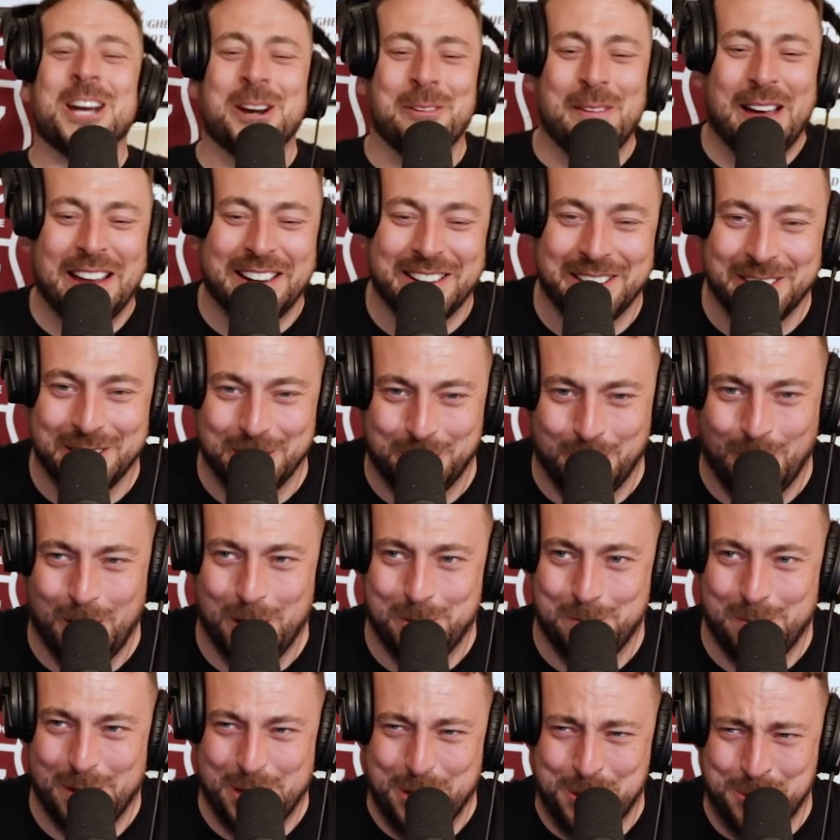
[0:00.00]
Your man in the
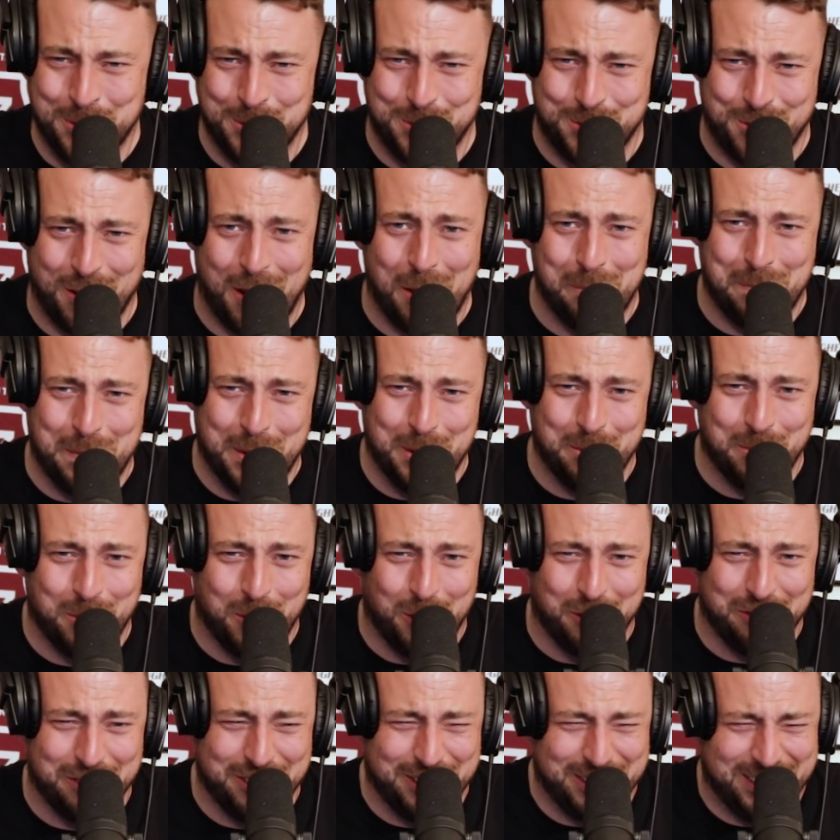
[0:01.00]
quad bike was dropping them
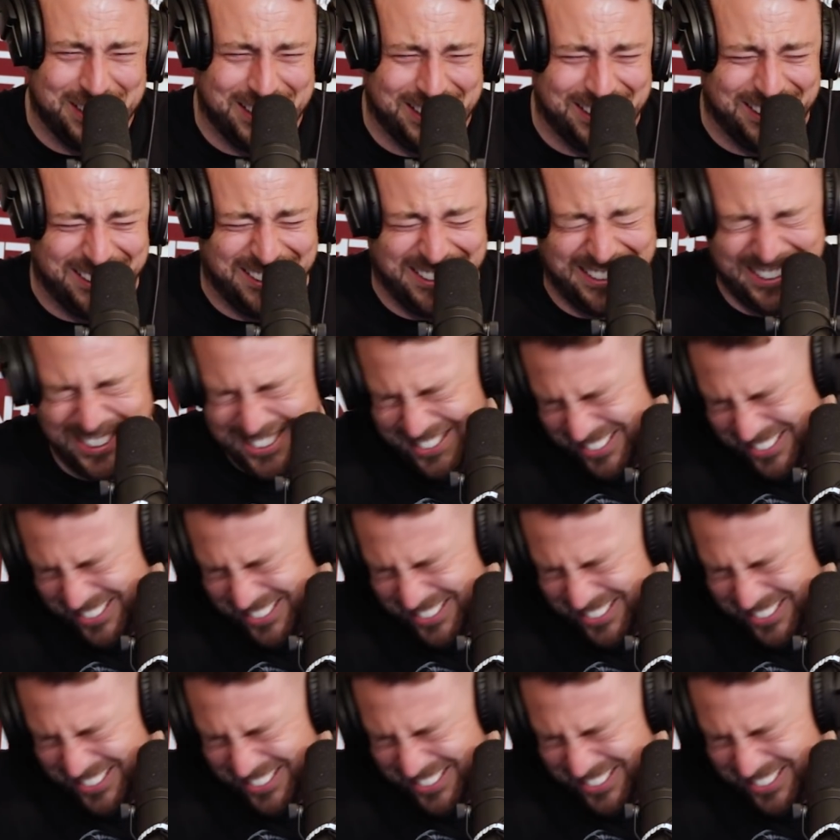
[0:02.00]
over dinner.